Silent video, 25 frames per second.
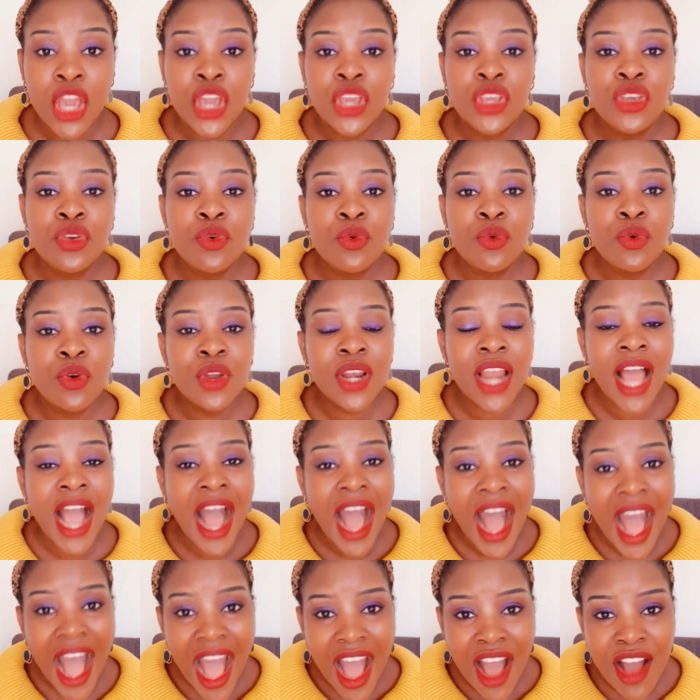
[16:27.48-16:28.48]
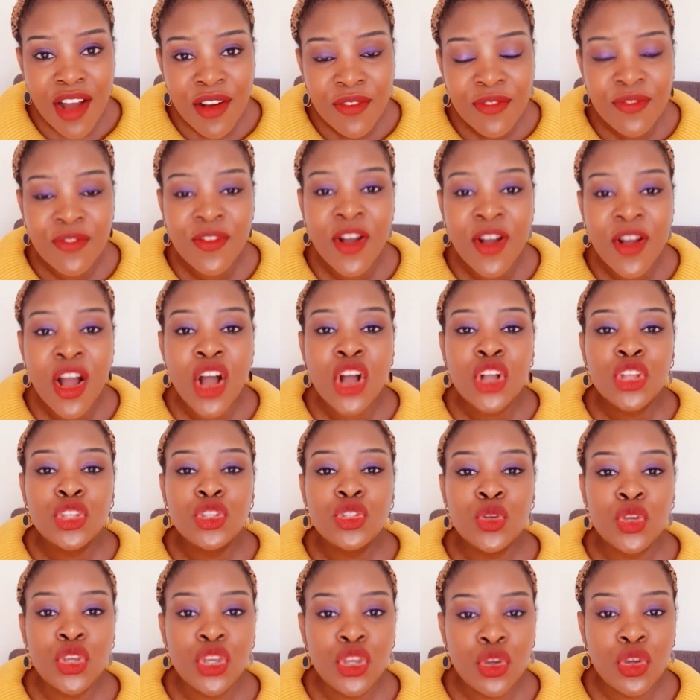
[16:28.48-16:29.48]
you will have
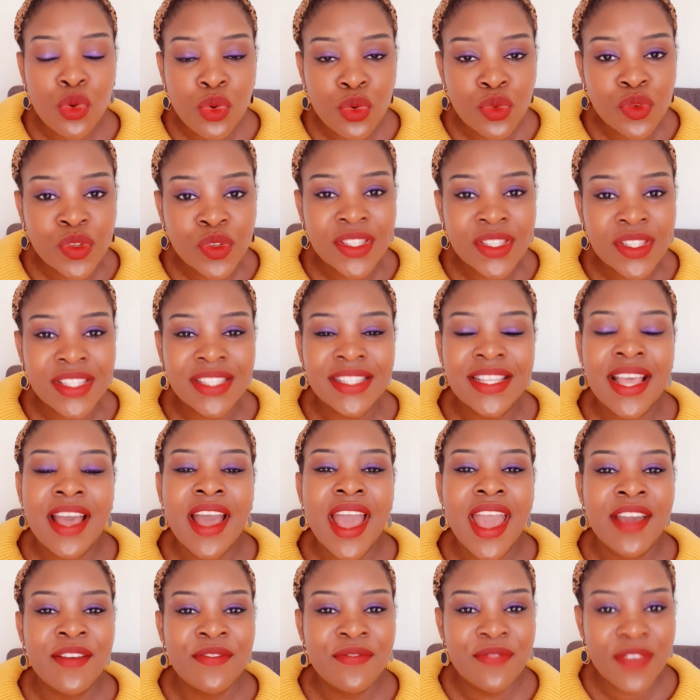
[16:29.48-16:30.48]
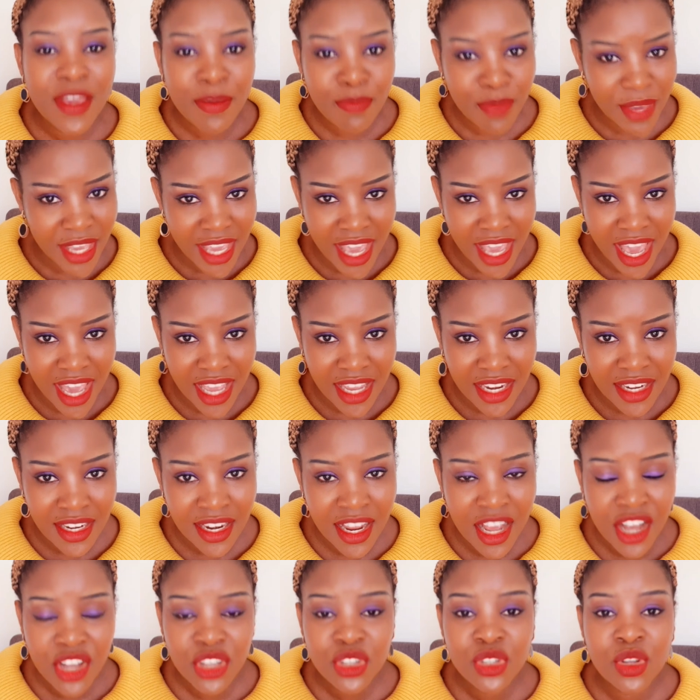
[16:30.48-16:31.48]
to use a V P
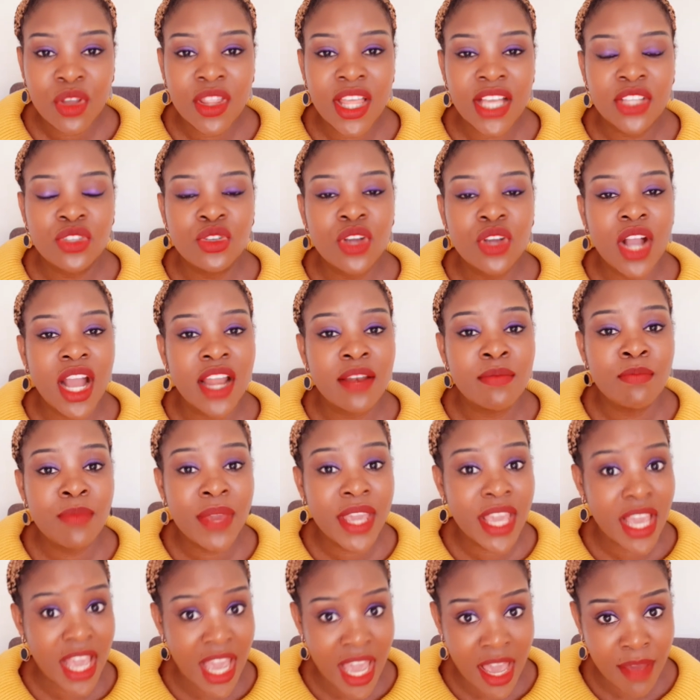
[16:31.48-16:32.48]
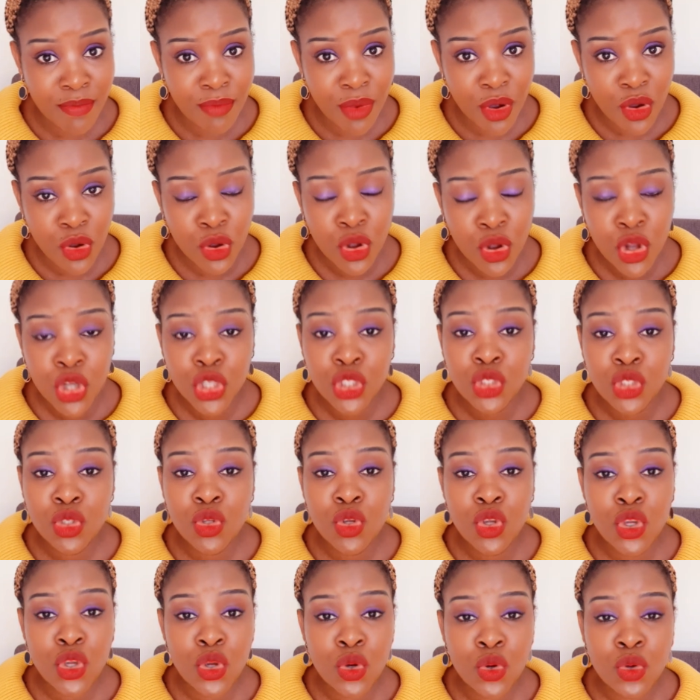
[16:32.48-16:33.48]
N so that you can be able to
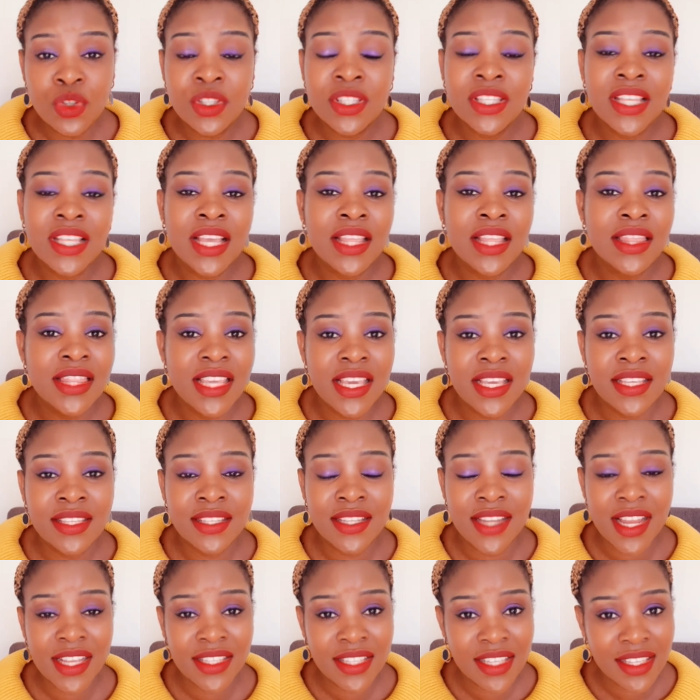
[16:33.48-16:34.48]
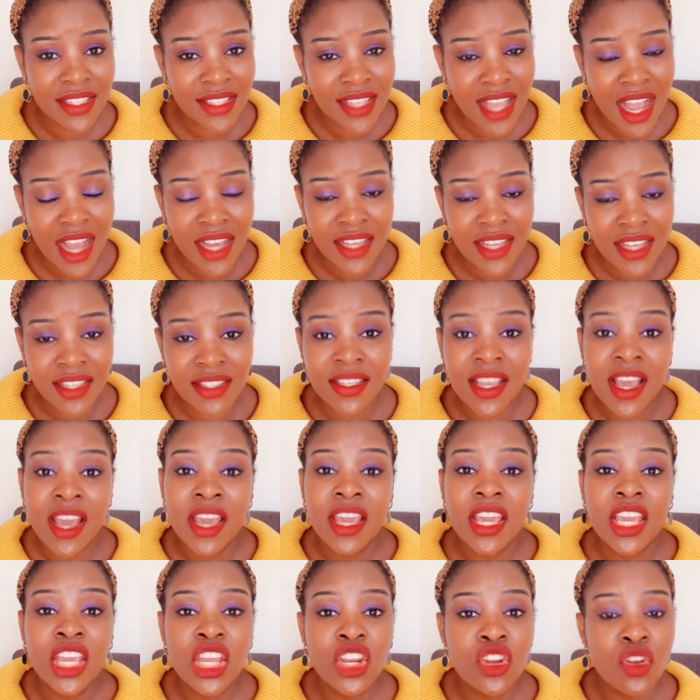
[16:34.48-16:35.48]
use these dating sites
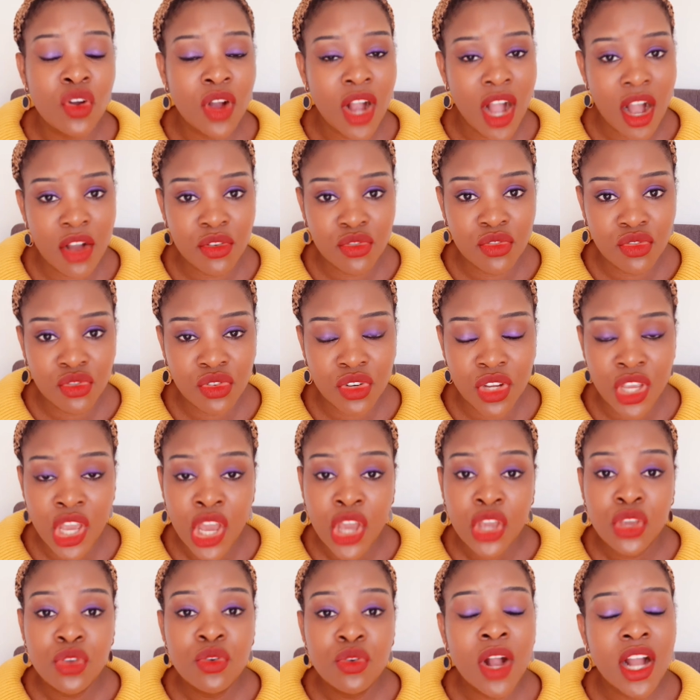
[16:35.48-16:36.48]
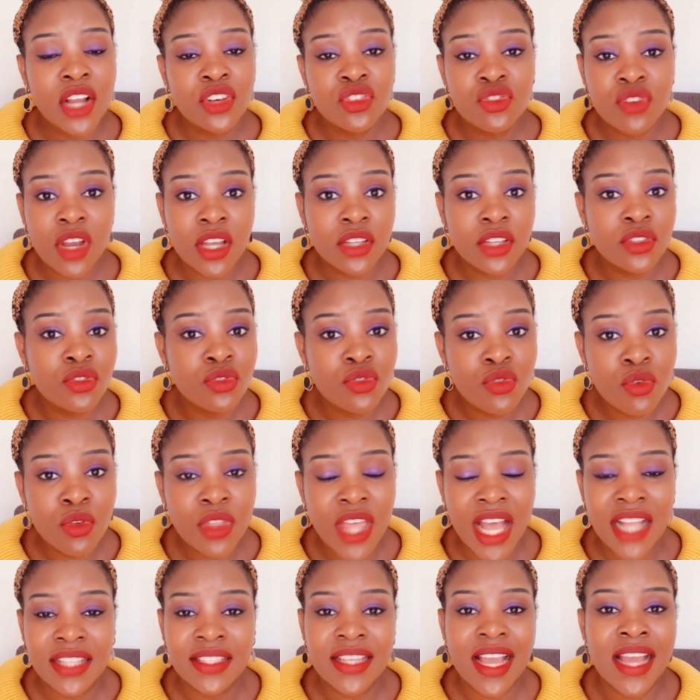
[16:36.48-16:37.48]
in your country. You can try to do
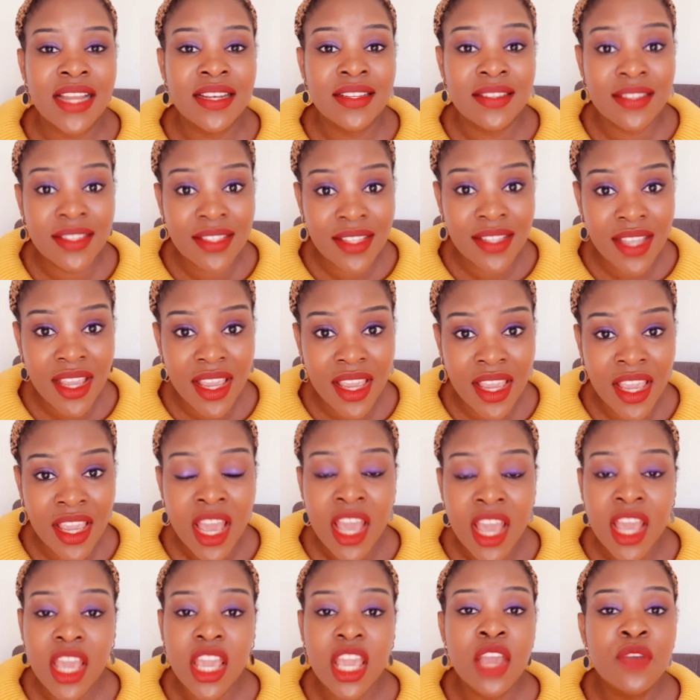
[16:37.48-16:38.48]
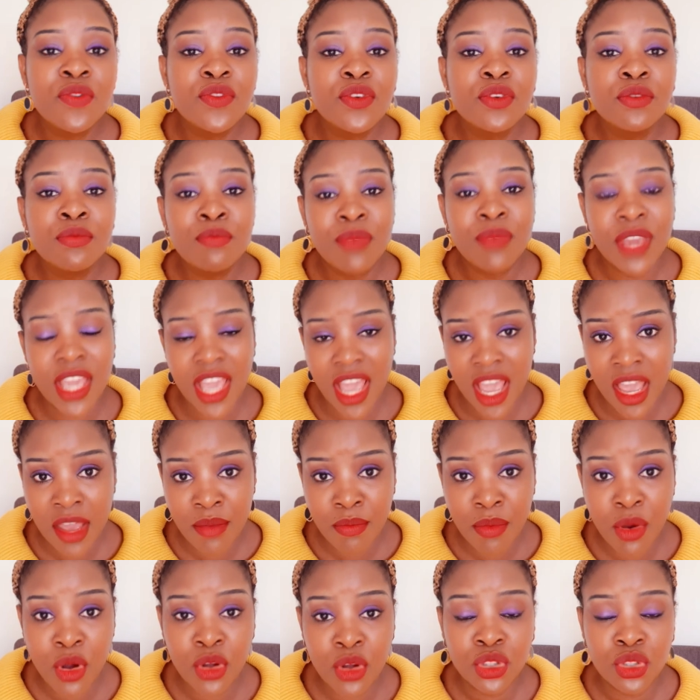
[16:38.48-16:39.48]
that and see if you'll be
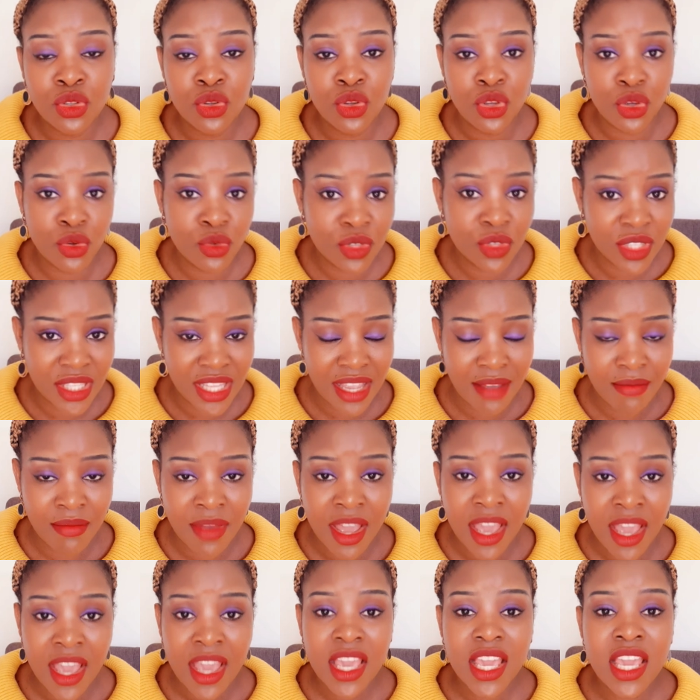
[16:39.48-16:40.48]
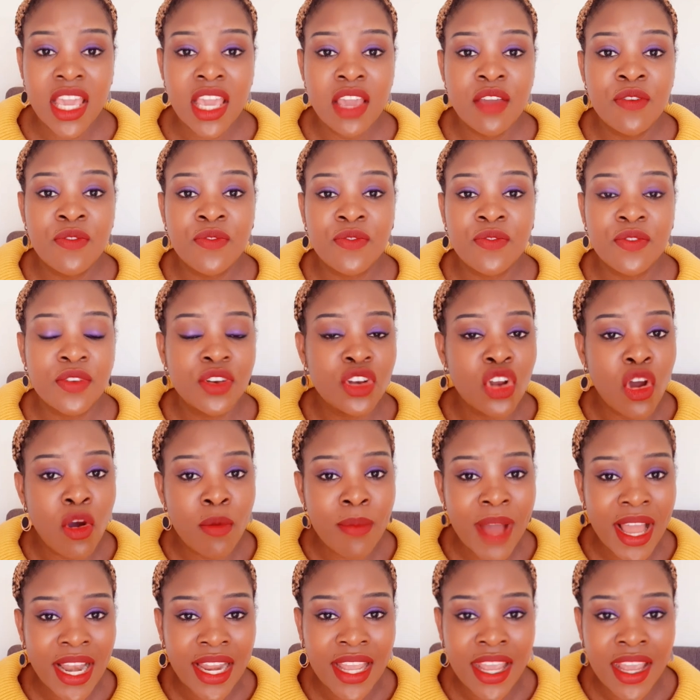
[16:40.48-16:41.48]
able to use them, if
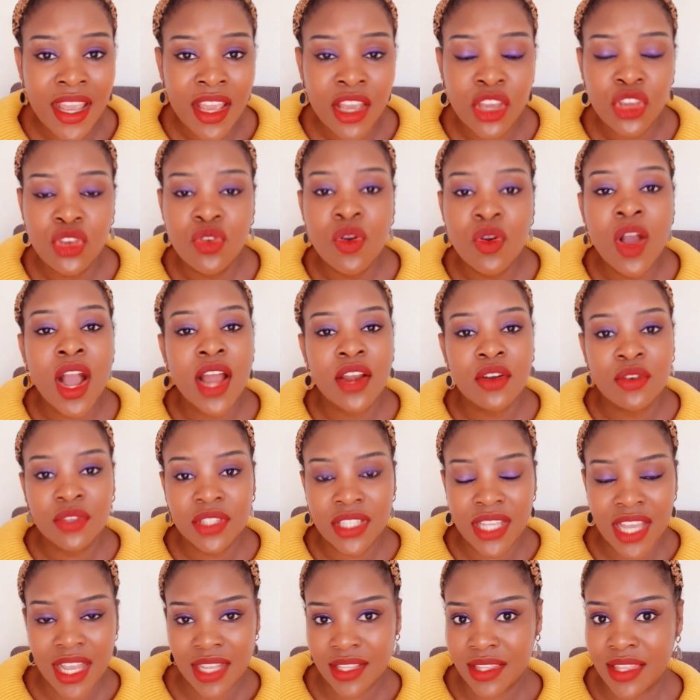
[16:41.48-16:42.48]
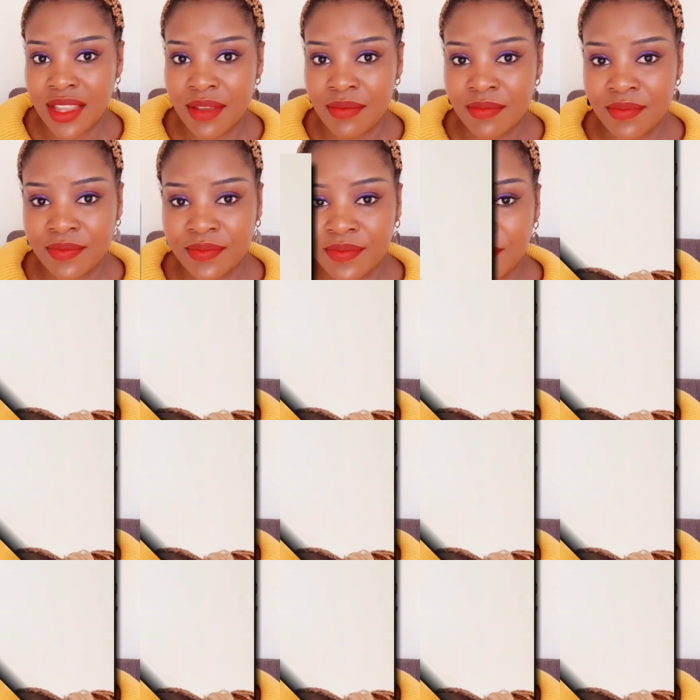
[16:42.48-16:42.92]
normally you cannot get them.